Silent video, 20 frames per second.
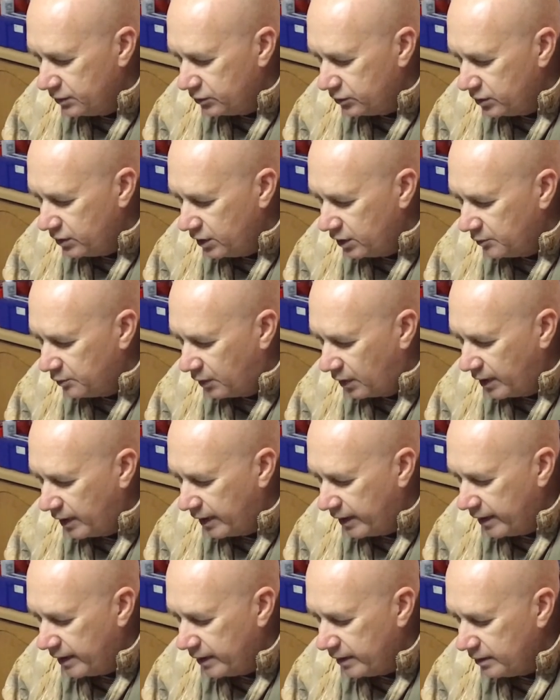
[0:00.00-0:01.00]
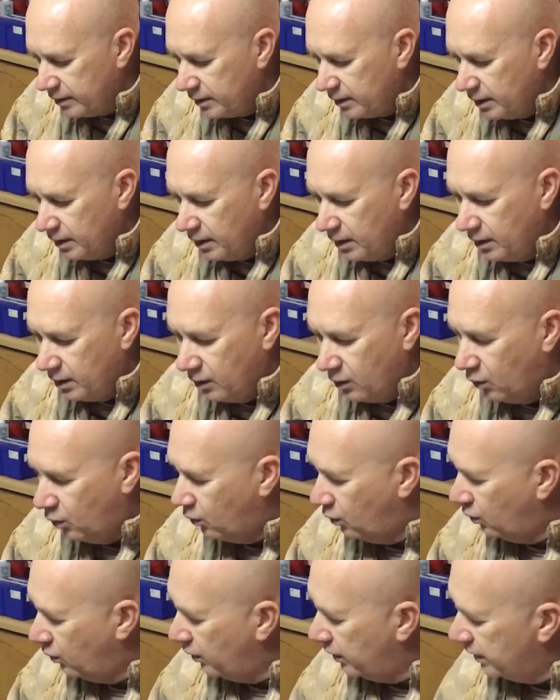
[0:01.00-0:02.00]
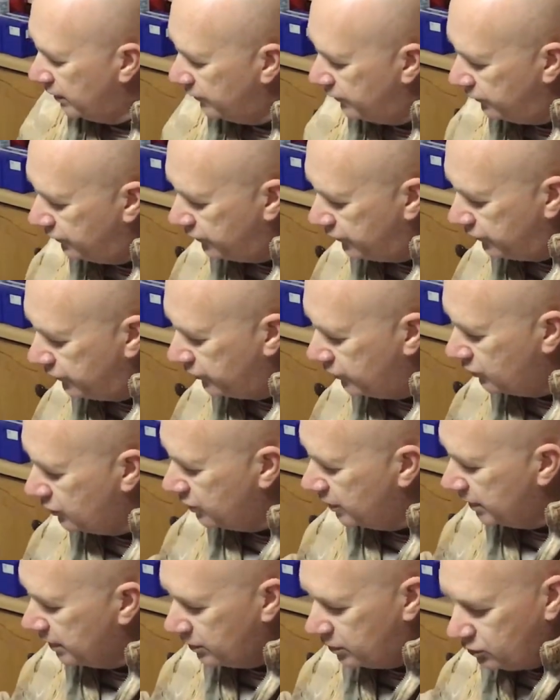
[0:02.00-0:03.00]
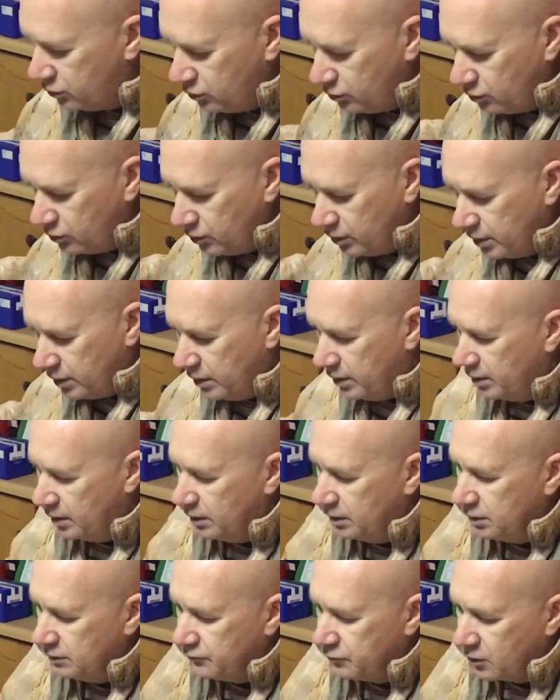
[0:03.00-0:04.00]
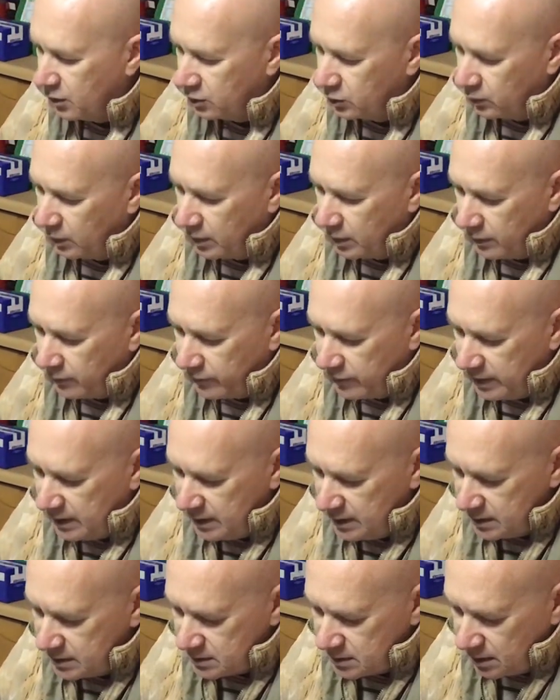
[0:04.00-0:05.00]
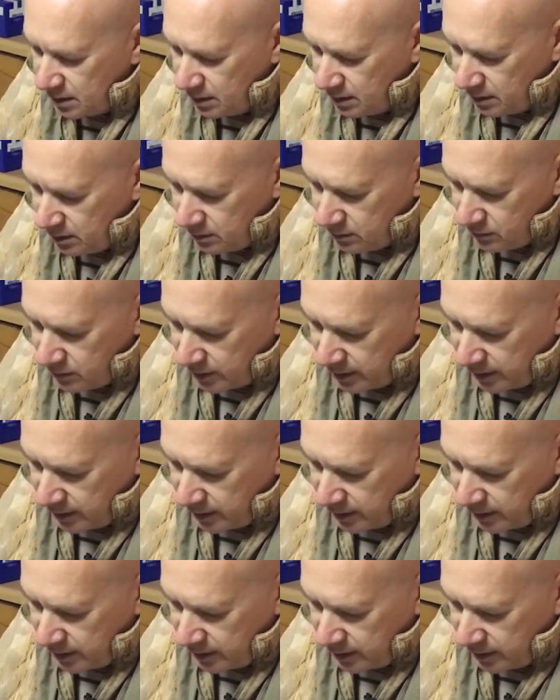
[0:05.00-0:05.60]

turn it by hand, or if you need to, and you've got one of these, you